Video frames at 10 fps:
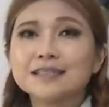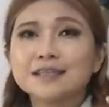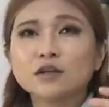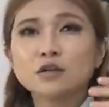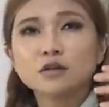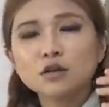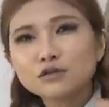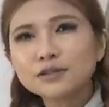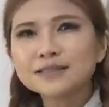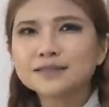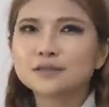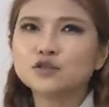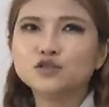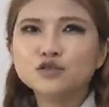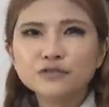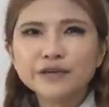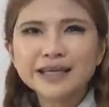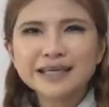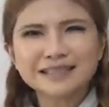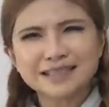The lowest the
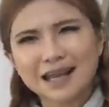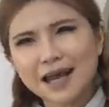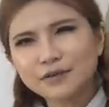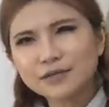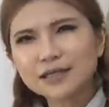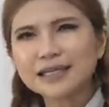UV is allowed